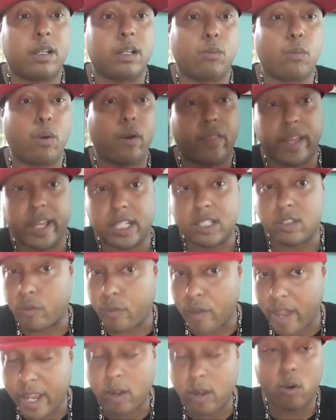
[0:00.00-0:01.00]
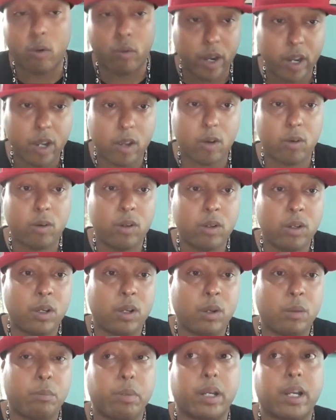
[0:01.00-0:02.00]
whether it's fake or real,
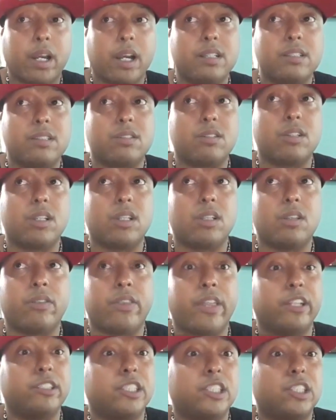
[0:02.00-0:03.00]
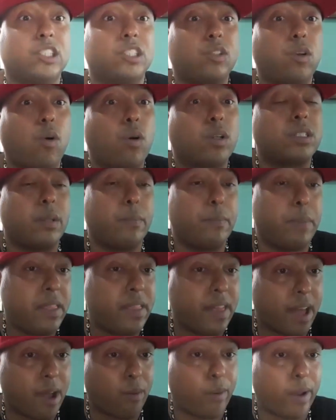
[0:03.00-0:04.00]
because they're just taught to be
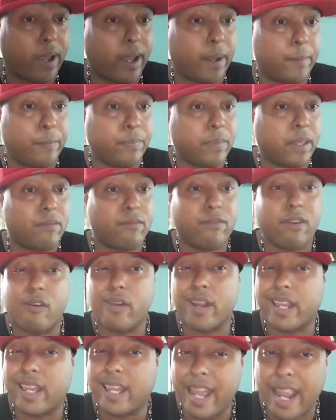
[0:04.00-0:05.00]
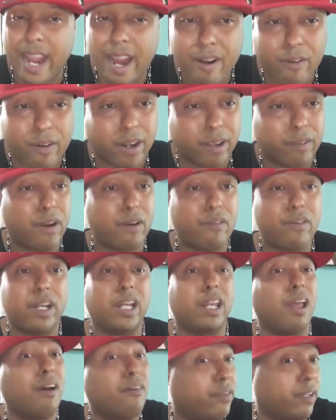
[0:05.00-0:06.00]
that way. Very caring, very
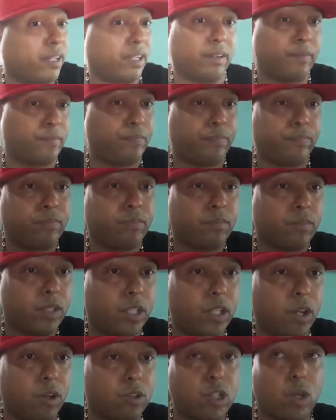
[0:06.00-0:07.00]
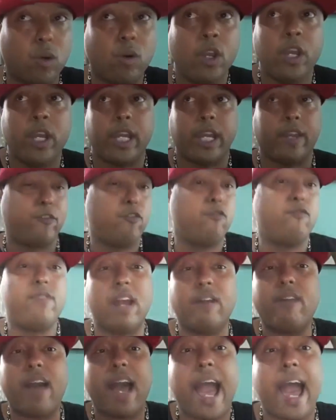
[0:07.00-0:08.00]
loving. You know, so if you've
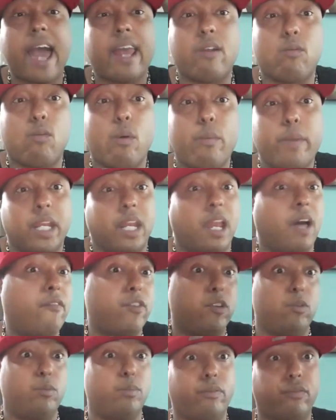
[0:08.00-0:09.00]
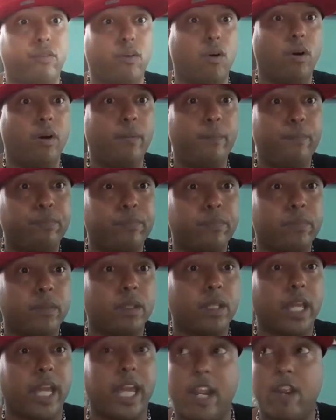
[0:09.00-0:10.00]
never had a woman love you before,
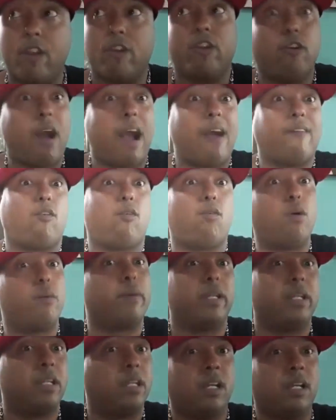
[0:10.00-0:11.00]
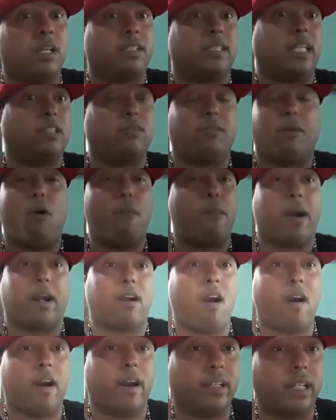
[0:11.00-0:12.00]
here you'll have a woman that's, oh my
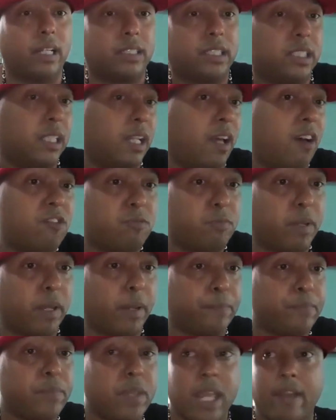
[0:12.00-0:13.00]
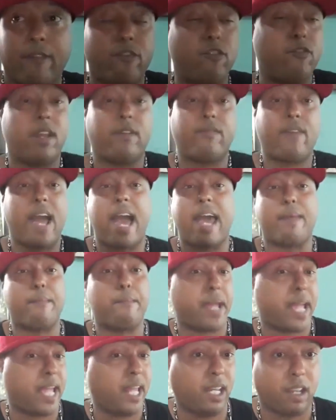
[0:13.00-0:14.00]
God, she loves me. If you've never had a
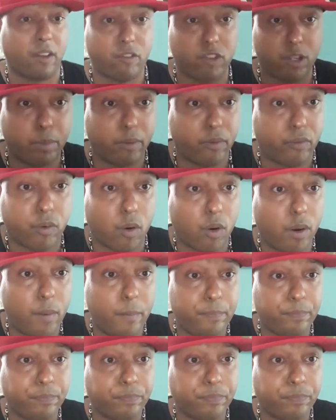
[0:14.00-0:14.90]
man love you before,